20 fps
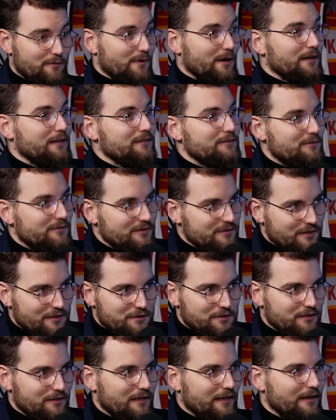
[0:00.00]
run in
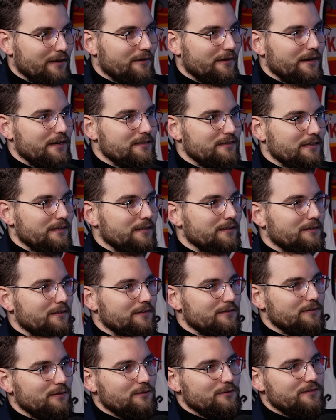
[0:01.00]
transition like crazy.
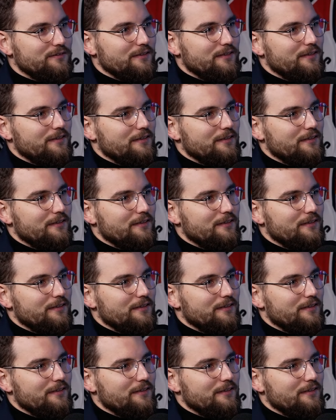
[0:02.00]
Those